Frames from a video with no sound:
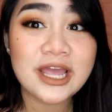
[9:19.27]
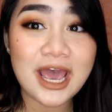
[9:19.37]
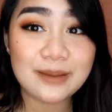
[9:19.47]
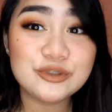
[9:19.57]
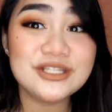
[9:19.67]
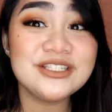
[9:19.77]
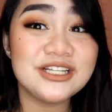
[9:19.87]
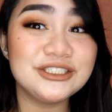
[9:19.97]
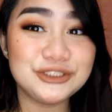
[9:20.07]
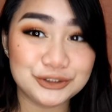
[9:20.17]
i'm just
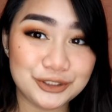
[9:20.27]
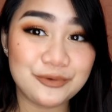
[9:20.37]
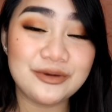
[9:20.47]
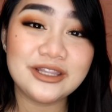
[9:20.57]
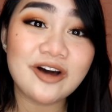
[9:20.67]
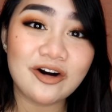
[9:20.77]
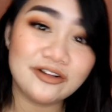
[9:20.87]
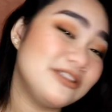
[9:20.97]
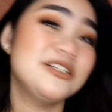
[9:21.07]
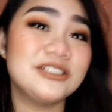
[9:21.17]
not sure with all
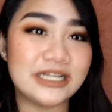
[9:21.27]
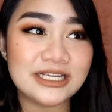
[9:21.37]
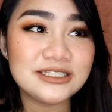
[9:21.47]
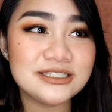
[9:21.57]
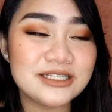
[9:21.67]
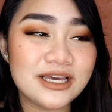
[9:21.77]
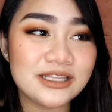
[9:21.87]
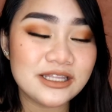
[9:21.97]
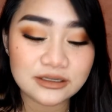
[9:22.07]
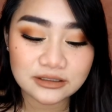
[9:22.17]
the shades i
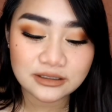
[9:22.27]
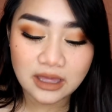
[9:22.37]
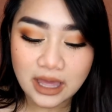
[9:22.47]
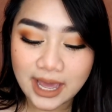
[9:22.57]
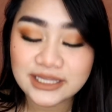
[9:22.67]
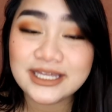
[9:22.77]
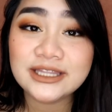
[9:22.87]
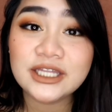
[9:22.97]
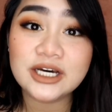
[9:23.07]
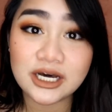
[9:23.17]
think I think
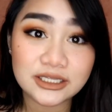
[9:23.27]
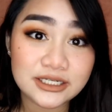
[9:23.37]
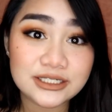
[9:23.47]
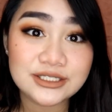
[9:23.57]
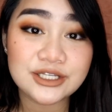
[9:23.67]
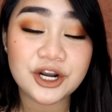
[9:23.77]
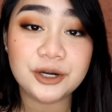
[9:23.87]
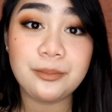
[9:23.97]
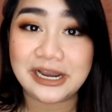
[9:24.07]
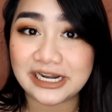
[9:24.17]
the colors are
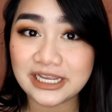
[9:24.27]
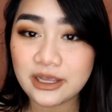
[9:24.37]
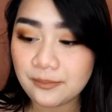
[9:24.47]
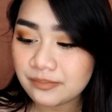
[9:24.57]
pretty,